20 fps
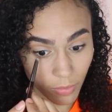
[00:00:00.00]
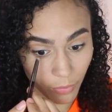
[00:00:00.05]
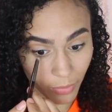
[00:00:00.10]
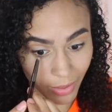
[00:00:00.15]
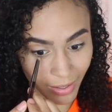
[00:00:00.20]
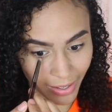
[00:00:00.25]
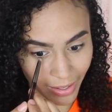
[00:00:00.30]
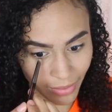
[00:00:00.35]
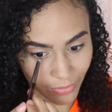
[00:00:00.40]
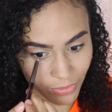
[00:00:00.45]

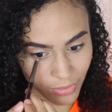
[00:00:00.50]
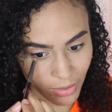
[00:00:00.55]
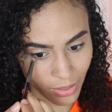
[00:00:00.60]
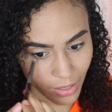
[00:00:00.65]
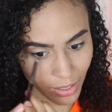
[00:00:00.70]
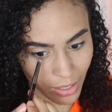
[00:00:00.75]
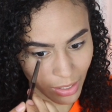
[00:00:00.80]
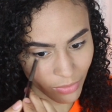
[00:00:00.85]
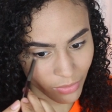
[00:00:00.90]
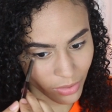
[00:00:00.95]
we have to
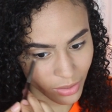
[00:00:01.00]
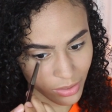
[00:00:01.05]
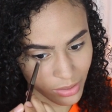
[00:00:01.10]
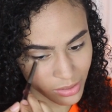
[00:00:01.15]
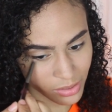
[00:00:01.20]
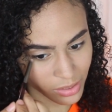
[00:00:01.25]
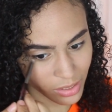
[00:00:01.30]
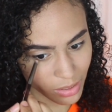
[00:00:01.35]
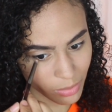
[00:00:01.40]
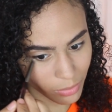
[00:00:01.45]
have a
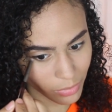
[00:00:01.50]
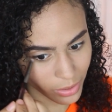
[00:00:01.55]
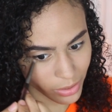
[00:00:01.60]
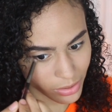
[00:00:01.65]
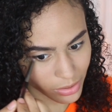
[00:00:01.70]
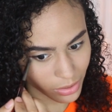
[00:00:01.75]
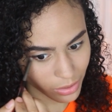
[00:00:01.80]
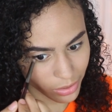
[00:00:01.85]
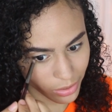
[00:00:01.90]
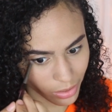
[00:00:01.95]

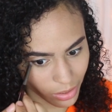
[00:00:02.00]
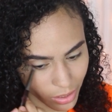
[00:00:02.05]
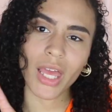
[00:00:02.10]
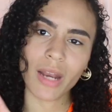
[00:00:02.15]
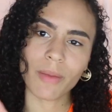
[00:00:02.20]
seamless look.